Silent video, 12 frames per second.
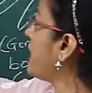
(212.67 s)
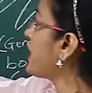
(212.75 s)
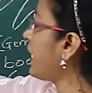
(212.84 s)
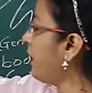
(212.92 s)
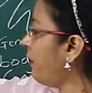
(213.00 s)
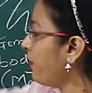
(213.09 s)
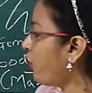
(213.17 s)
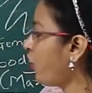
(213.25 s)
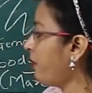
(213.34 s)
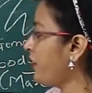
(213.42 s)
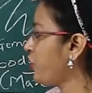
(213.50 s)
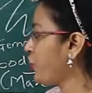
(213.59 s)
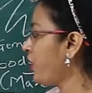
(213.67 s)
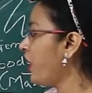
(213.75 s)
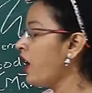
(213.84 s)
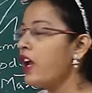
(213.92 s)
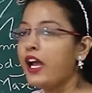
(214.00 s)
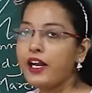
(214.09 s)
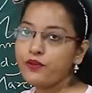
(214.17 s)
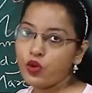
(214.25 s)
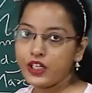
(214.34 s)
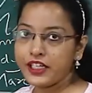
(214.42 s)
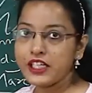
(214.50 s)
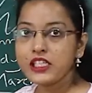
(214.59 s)
is gamete formation and
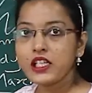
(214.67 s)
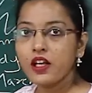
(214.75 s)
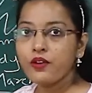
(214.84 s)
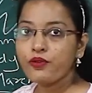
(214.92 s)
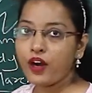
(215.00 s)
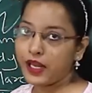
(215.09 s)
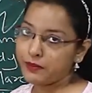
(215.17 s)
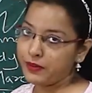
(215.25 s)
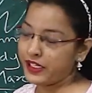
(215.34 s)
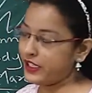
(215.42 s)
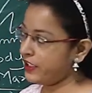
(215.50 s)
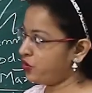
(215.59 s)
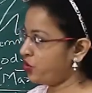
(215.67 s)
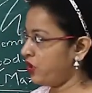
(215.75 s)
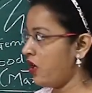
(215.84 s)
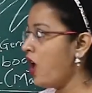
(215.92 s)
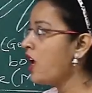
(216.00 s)
what is fragmentation.